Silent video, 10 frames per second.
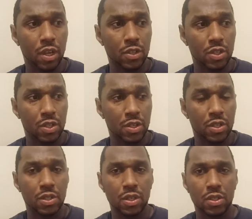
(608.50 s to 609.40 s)

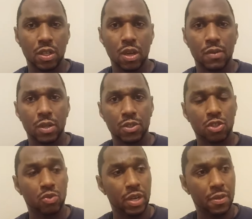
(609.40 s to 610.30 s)
there's a level of
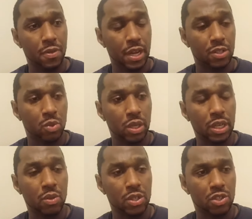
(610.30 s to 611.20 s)
strength that is
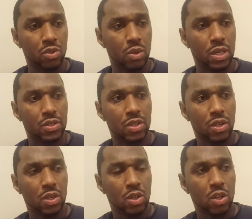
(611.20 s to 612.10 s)
relinquished to us.
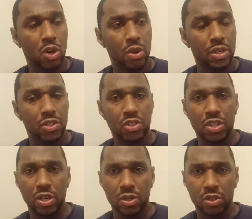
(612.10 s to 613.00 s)
Courage
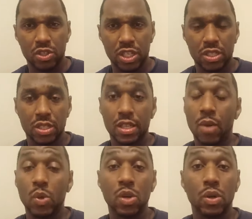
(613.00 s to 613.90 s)
tells Jesus
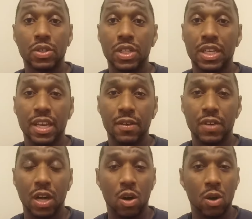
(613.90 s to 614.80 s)
that we're going to give
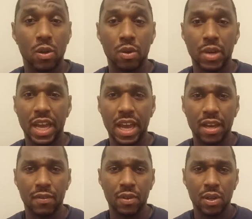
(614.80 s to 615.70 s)
it all that we
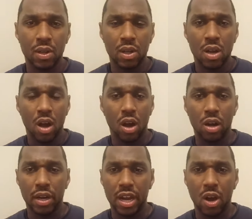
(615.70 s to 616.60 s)
have.
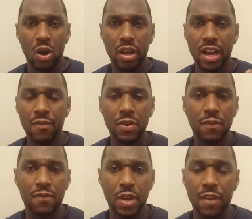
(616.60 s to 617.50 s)

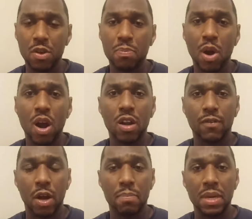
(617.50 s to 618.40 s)
Every part
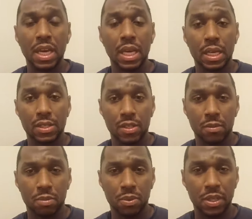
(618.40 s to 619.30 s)
of our being is
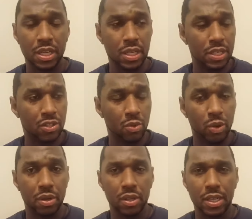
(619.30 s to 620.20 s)
completely
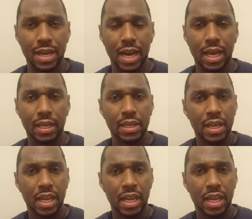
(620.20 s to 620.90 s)
surrendered to God.